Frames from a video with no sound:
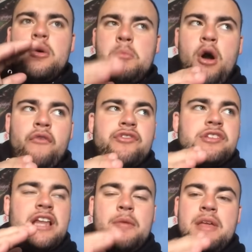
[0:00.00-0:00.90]
Moths.
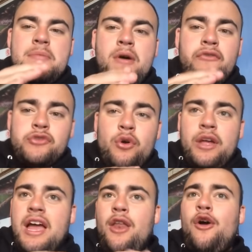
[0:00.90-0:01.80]
Now, me and moths don't
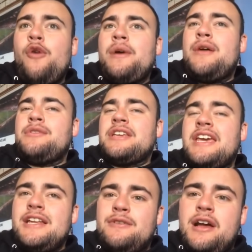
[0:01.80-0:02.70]
get along. When I was a
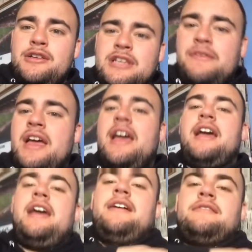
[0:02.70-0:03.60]
kid, right, I used to have
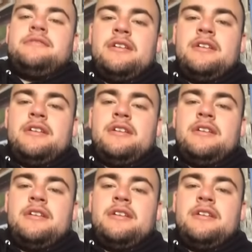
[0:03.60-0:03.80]
hair.